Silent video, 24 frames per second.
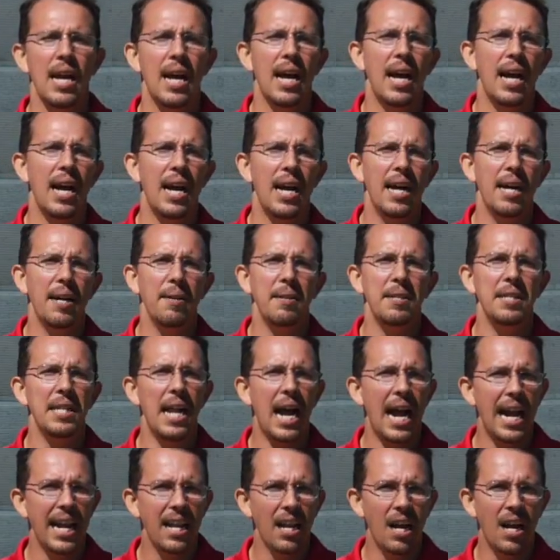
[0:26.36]
uh,
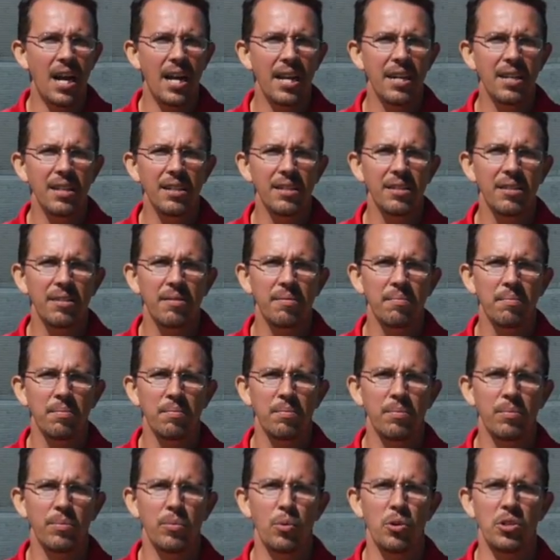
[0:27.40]
nylon,
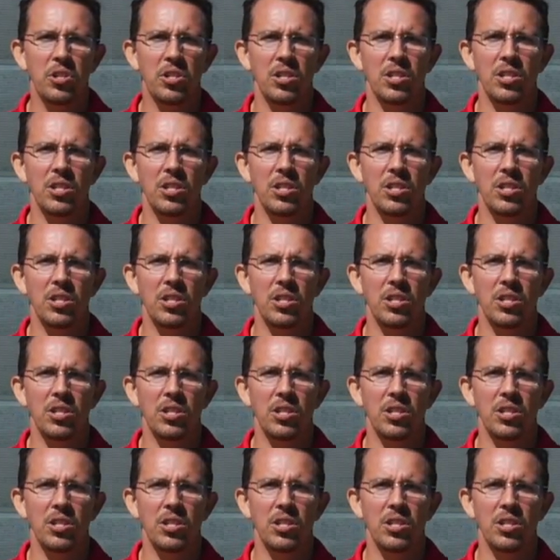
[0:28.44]
which